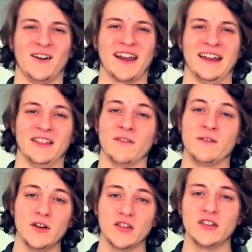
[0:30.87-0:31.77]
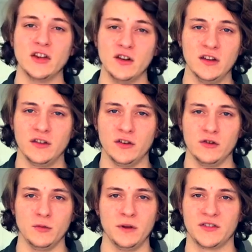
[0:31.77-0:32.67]
Okay, the first thing you need to
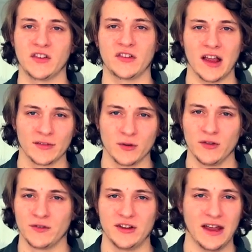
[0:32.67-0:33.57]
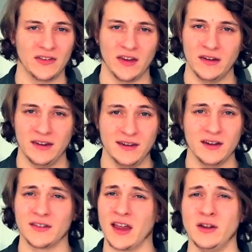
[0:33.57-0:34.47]
do to be successful for the SAT
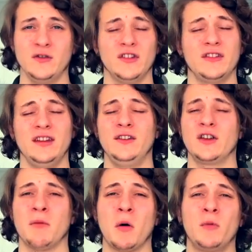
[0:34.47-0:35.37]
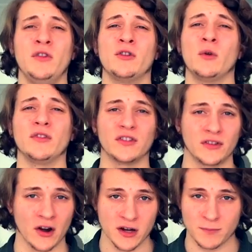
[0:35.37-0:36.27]
is that you just need to come up with your own
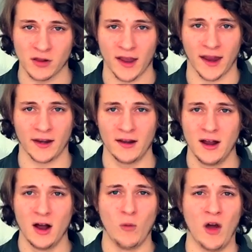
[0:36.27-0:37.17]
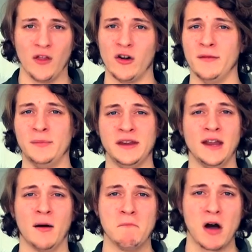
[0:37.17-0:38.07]
study plan, whether it
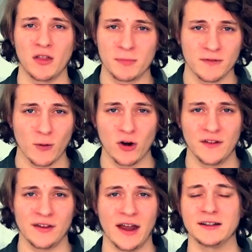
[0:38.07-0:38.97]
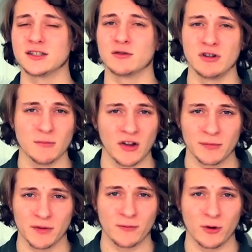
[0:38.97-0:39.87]
be a month before the test, 3
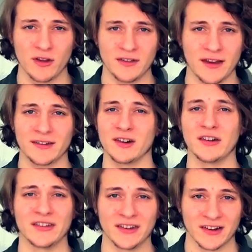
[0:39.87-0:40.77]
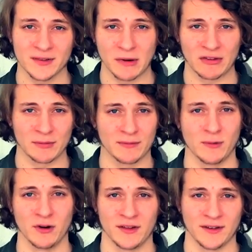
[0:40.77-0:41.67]
months before the test, or 6 months
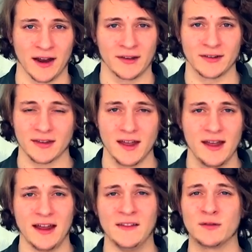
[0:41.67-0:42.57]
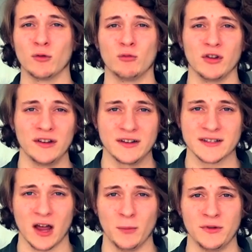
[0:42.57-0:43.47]
before the test. And this will really
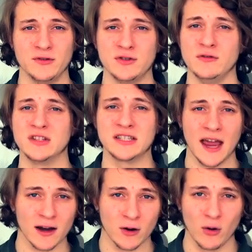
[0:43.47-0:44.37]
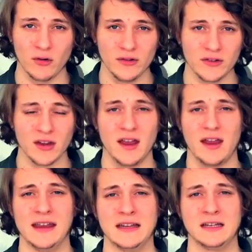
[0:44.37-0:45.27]
just help you to set goals
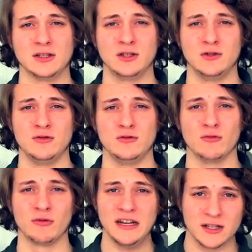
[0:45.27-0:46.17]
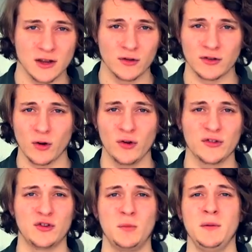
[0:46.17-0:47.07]
and to reach those
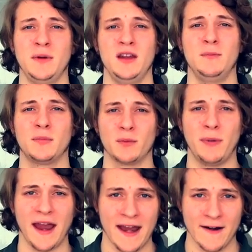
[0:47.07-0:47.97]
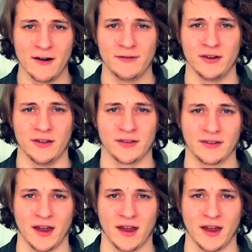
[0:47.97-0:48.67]
goals to be prepared for this